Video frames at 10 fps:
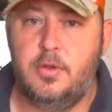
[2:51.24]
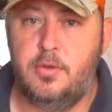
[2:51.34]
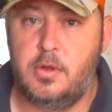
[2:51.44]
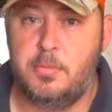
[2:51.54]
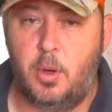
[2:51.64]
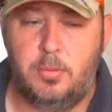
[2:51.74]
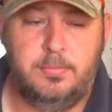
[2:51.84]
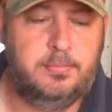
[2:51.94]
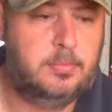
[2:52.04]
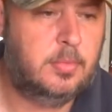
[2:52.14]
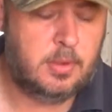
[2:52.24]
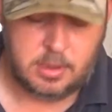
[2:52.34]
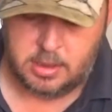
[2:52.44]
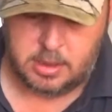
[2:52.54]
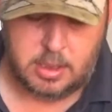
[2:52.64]
too small.
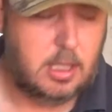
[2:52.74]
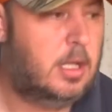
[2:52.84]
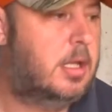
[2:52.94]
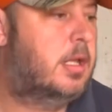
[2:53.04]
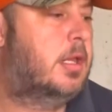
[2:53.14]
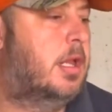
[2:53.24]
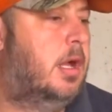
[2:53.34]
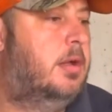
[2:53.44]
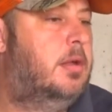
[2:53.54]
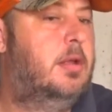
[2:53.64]
So